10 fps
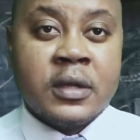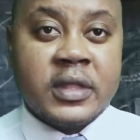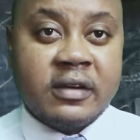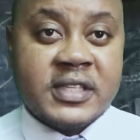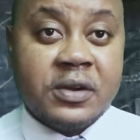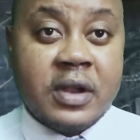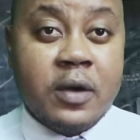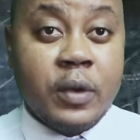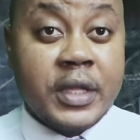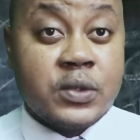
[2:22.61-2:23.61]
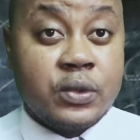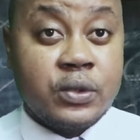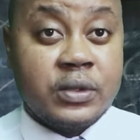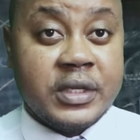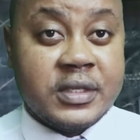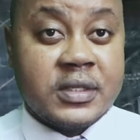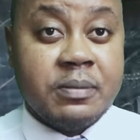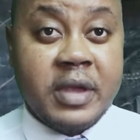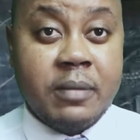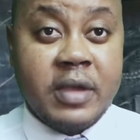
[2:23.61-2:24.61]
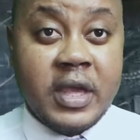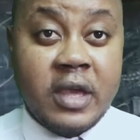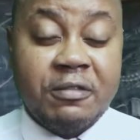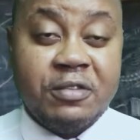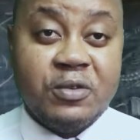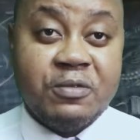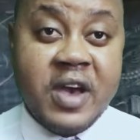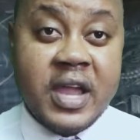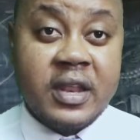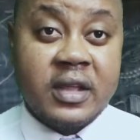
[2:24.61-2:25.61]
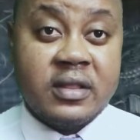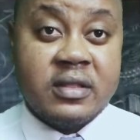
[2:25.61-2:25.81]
There is another way to do this. Maybe if you find it